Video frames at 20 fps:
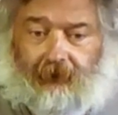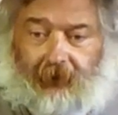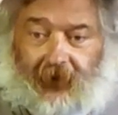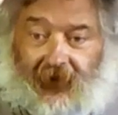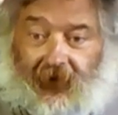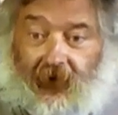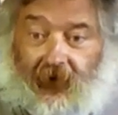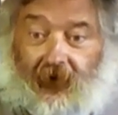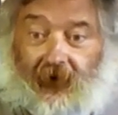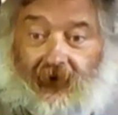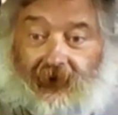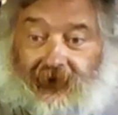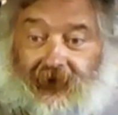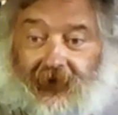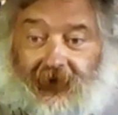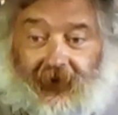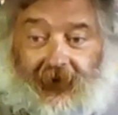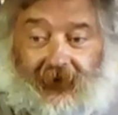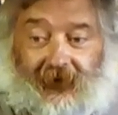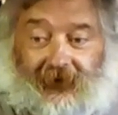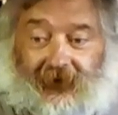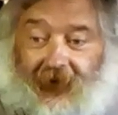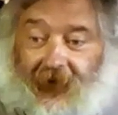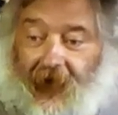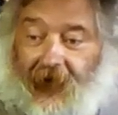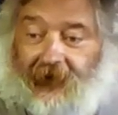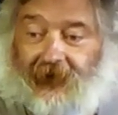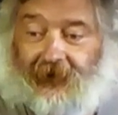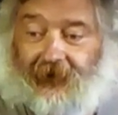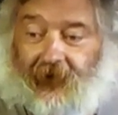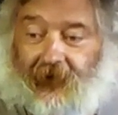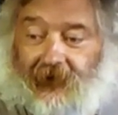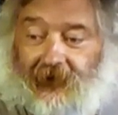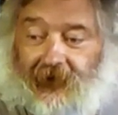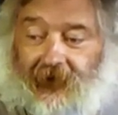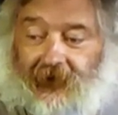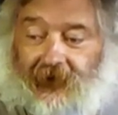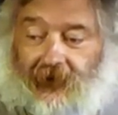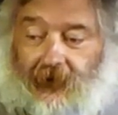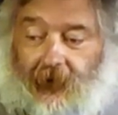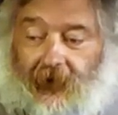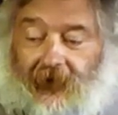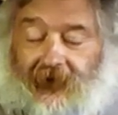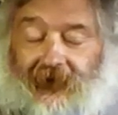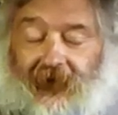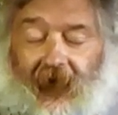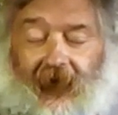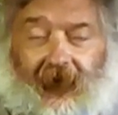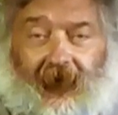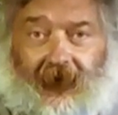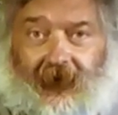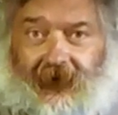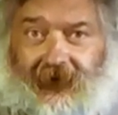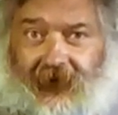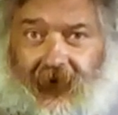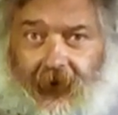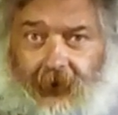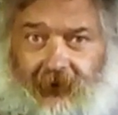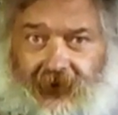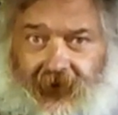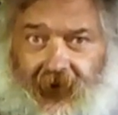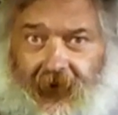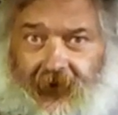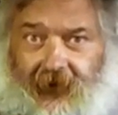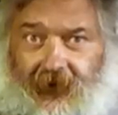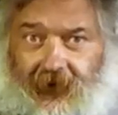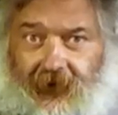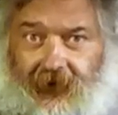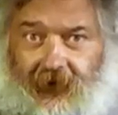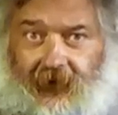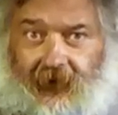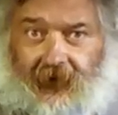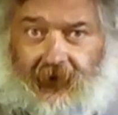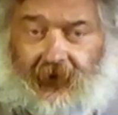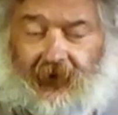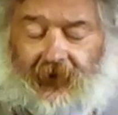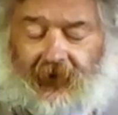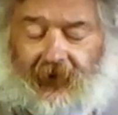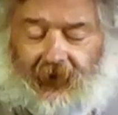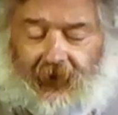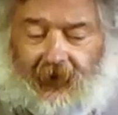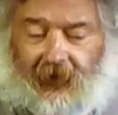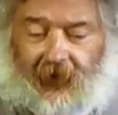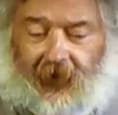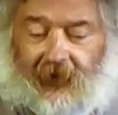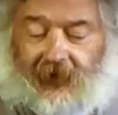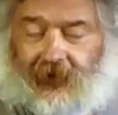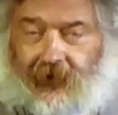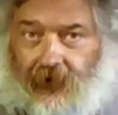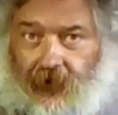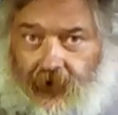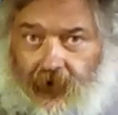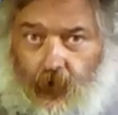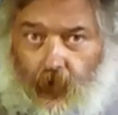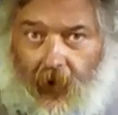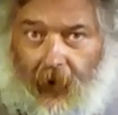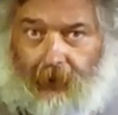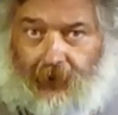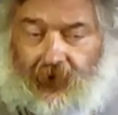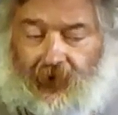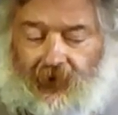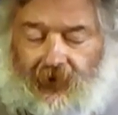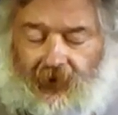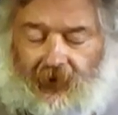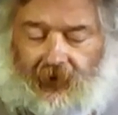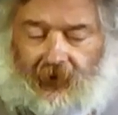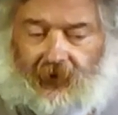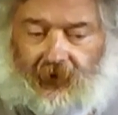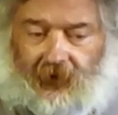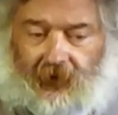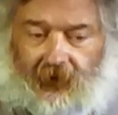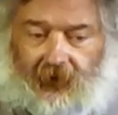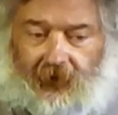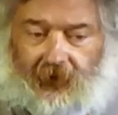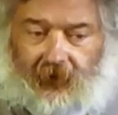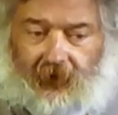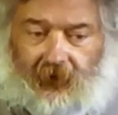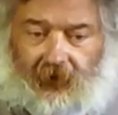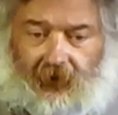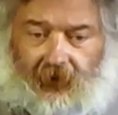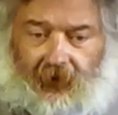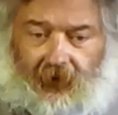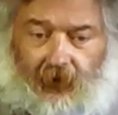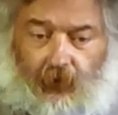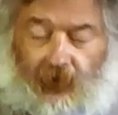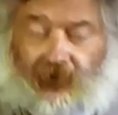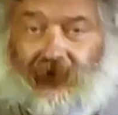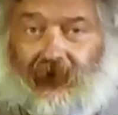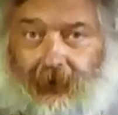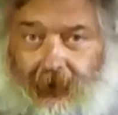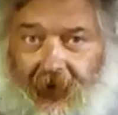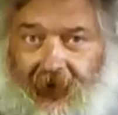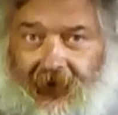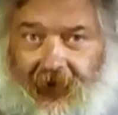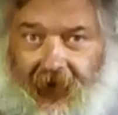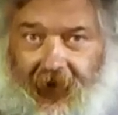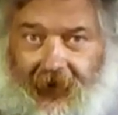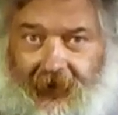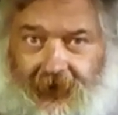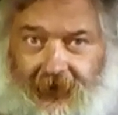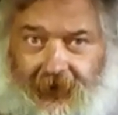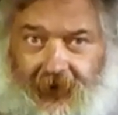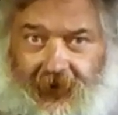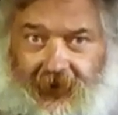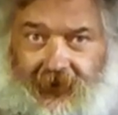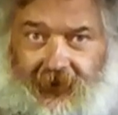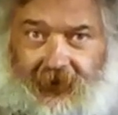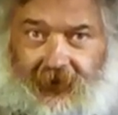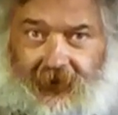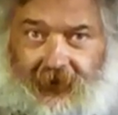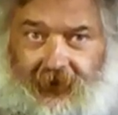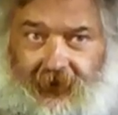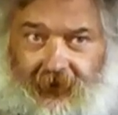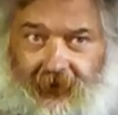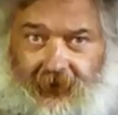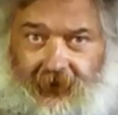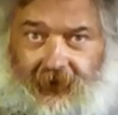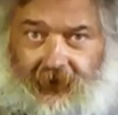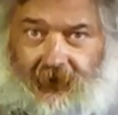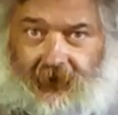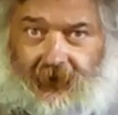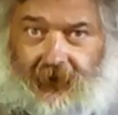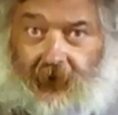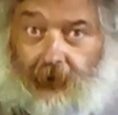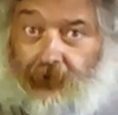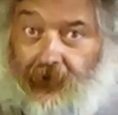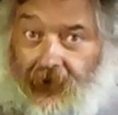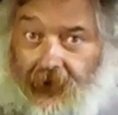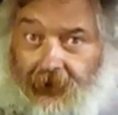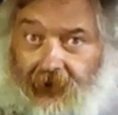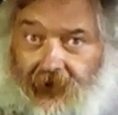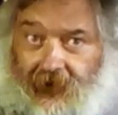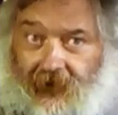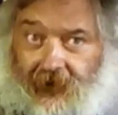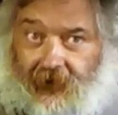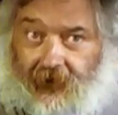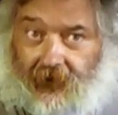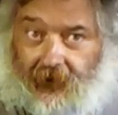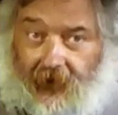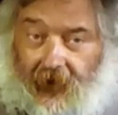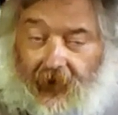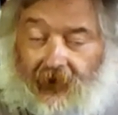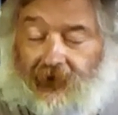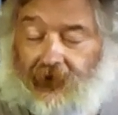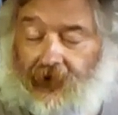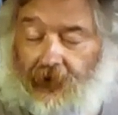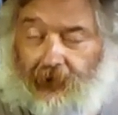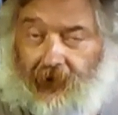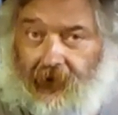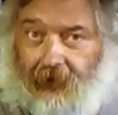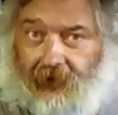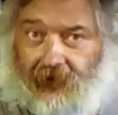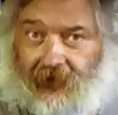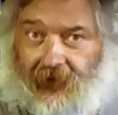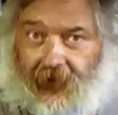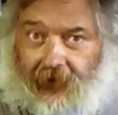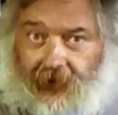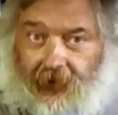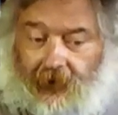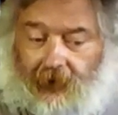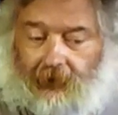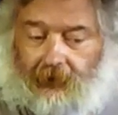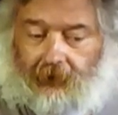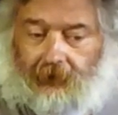because it is deactivated to exactly the same standard as another weapon which has been deactivated to the previous standard.